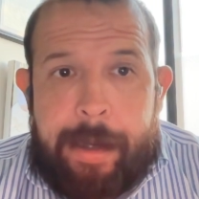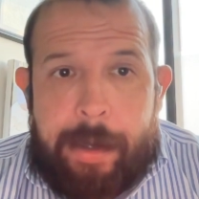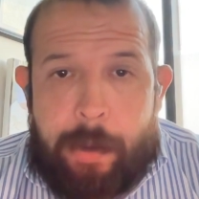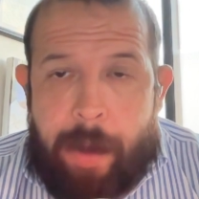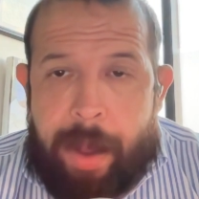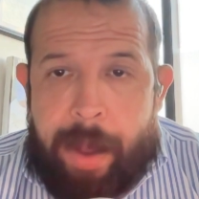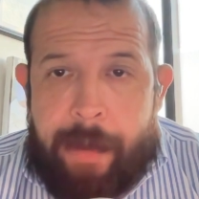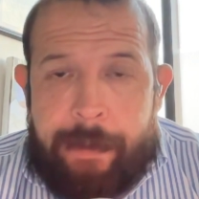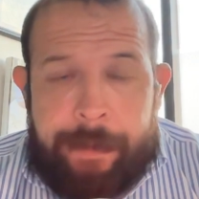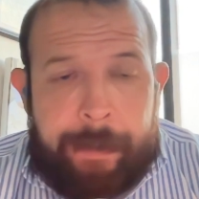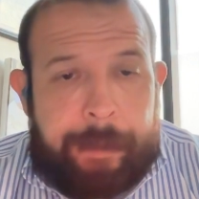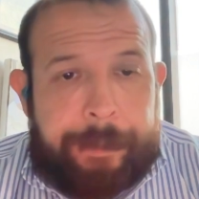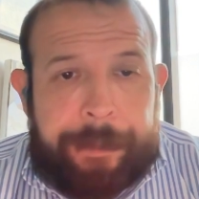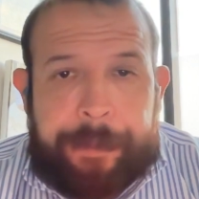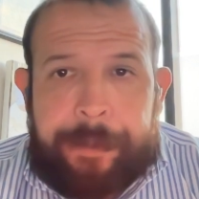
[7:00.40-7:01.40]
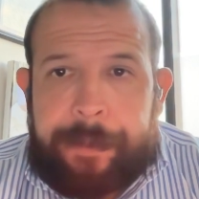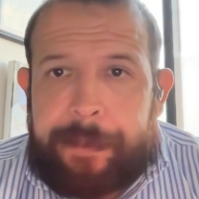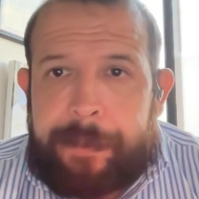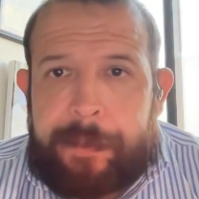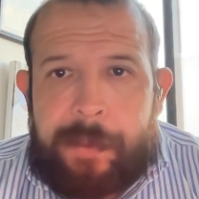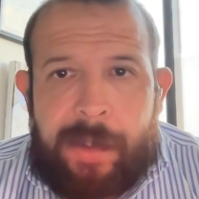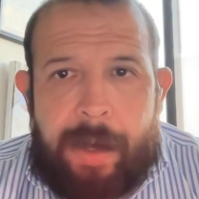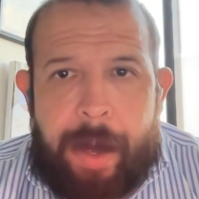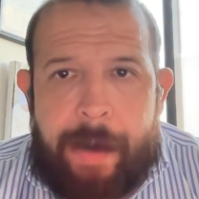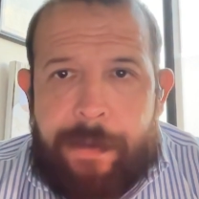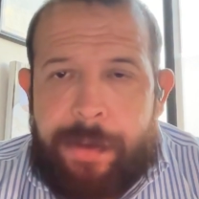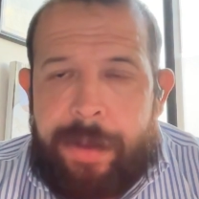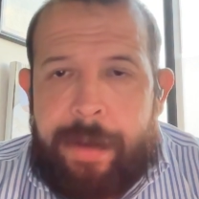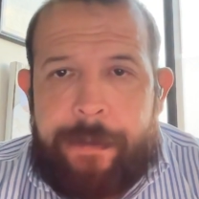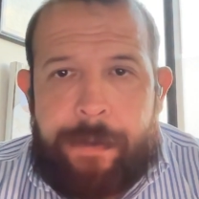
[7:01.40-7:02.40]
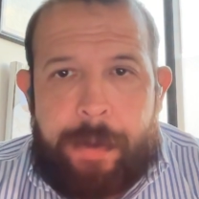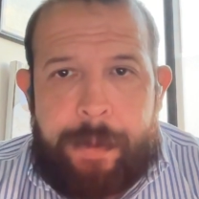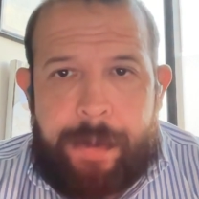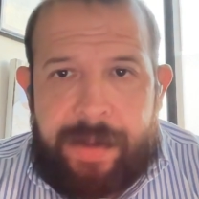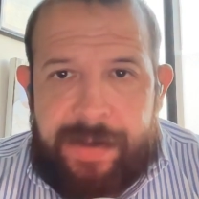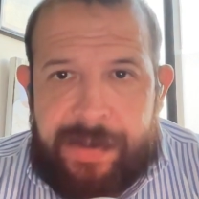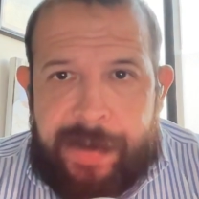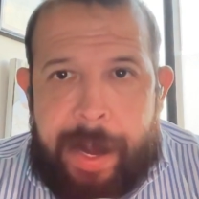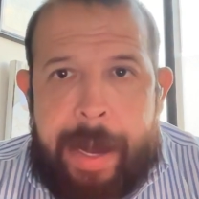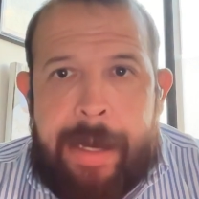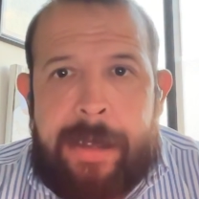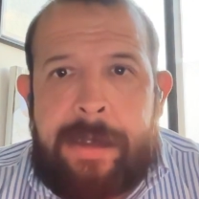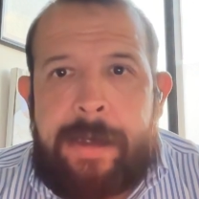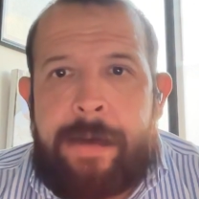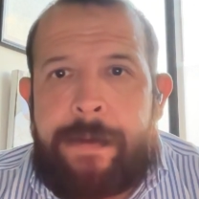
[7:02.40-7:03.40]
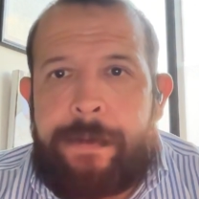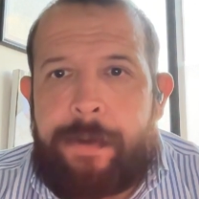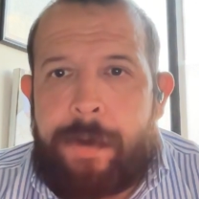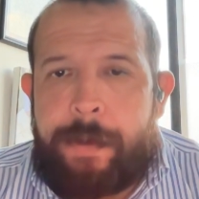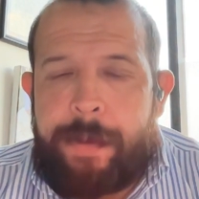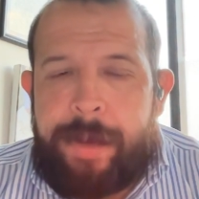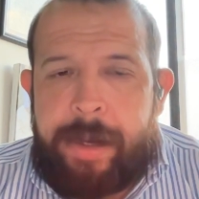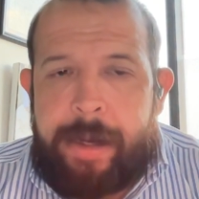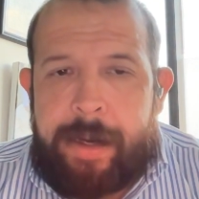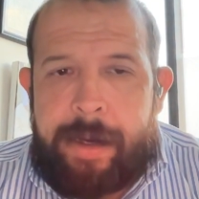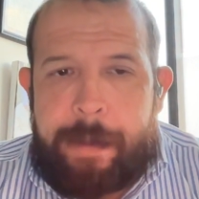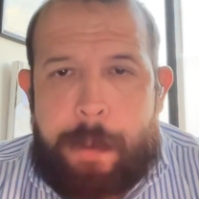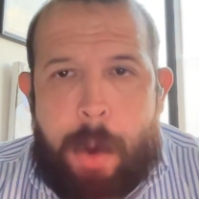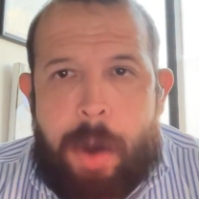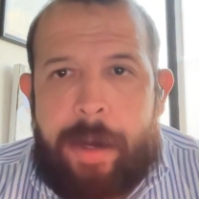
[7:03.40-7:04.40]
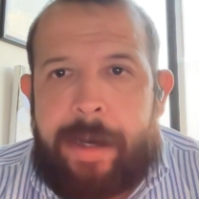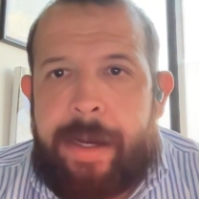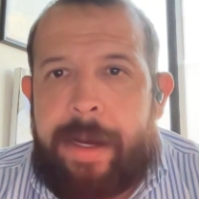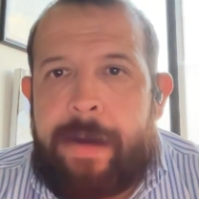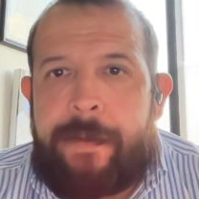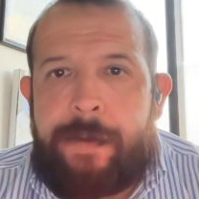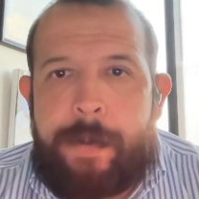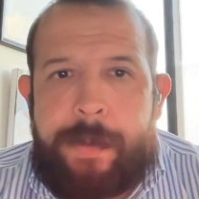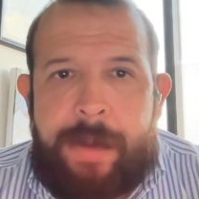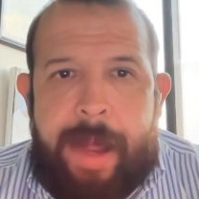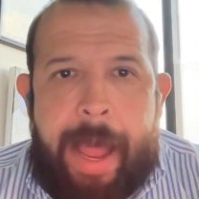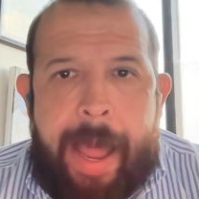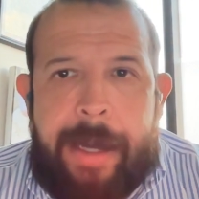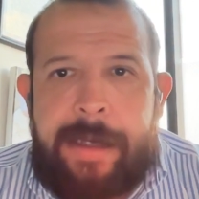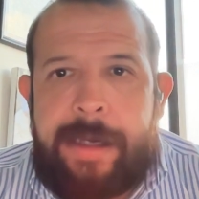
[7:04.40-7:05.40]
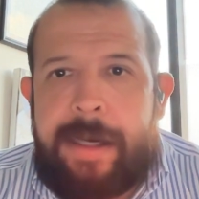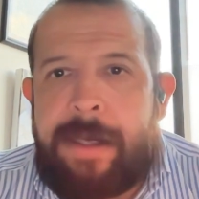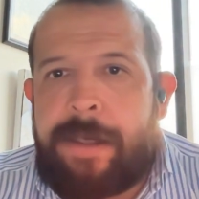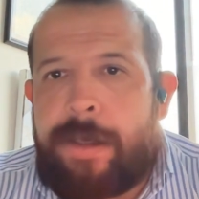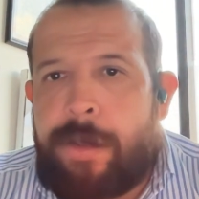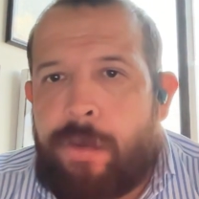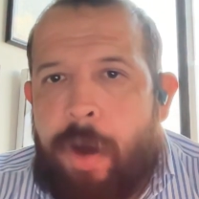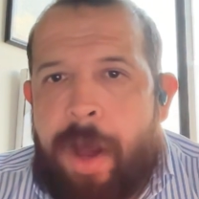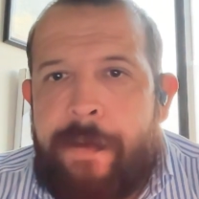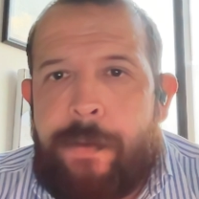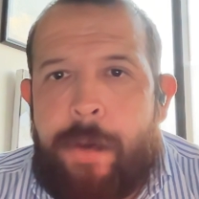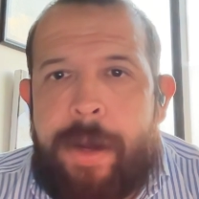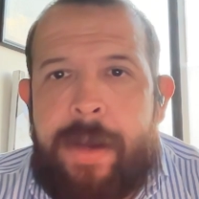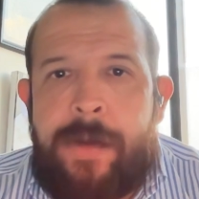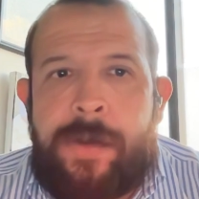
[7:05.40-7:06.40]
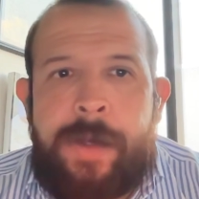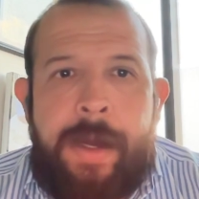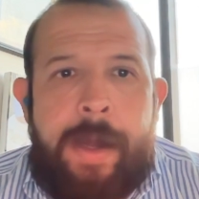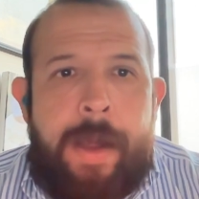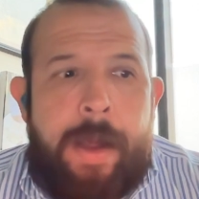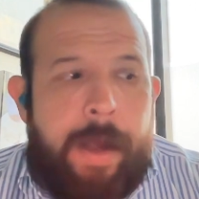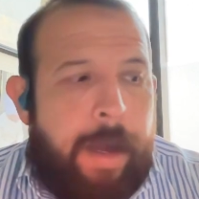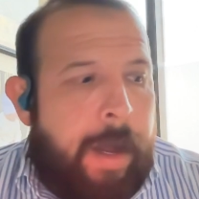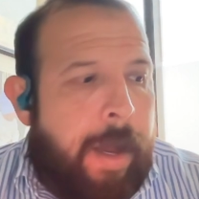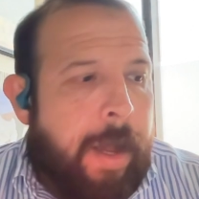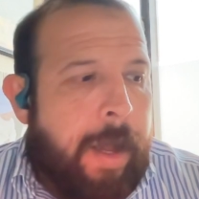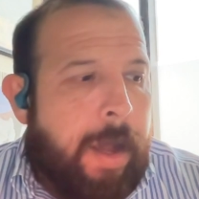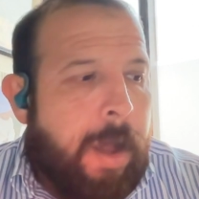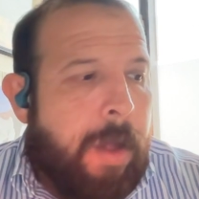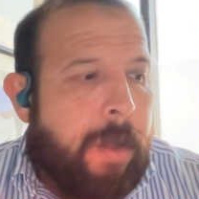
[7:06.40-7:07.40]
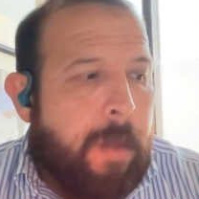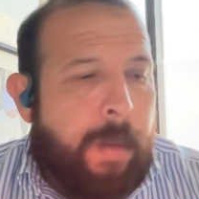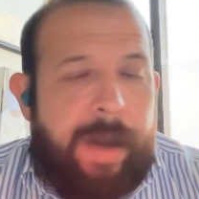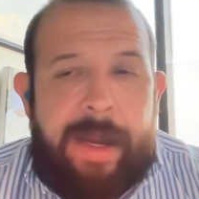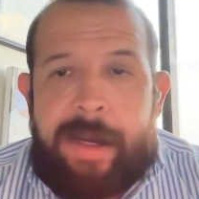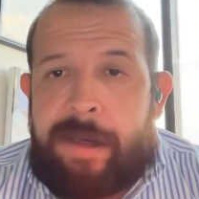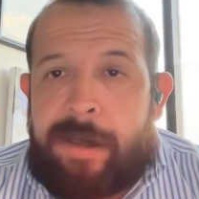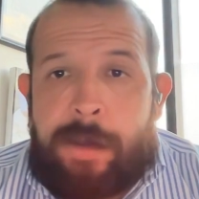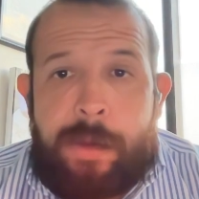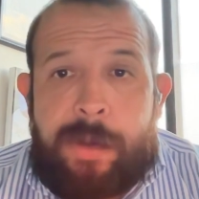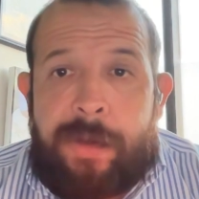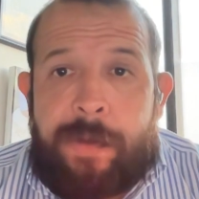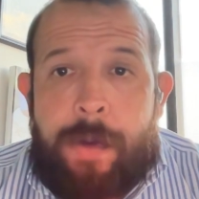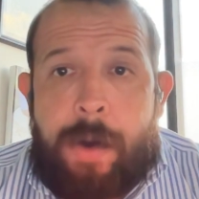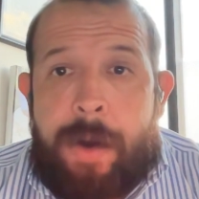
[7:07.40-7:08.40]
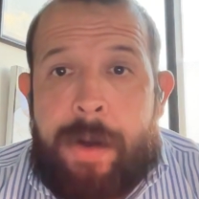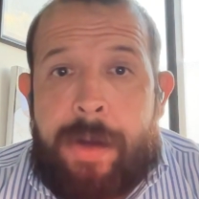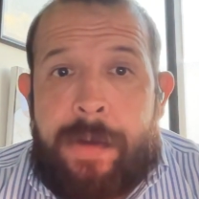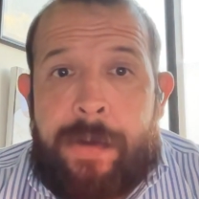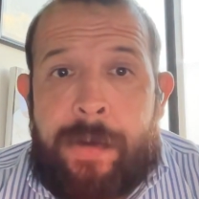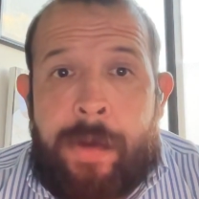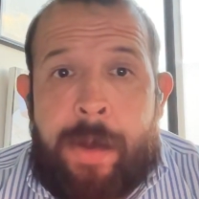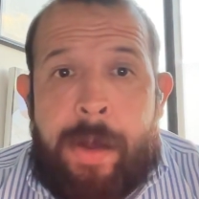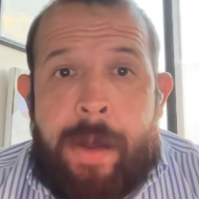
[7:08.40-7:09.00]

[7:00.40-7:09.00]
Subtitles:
you have everything from the site, from the parking, from the access, the driveways, all the way to as far as